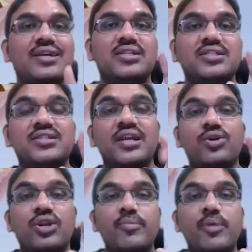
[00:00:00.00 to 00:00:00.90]
Just try
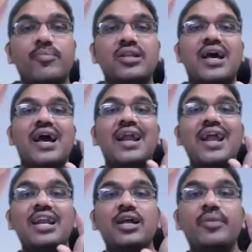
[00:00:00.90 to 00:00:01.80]
to remember the
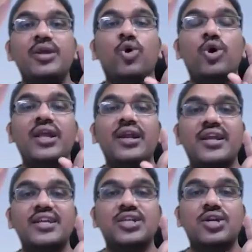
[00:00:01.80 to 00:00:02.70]
anatomy
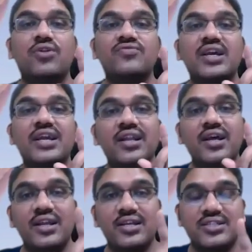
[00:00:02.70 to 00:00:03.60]
orientation of the
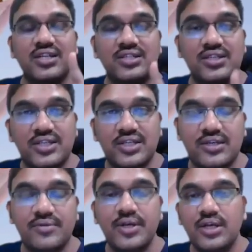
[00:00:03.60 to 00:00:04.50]
inner ear structures
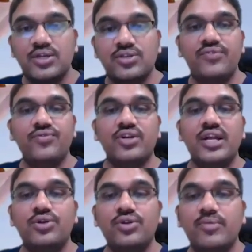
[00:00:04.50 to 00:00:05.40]
here. So if you try to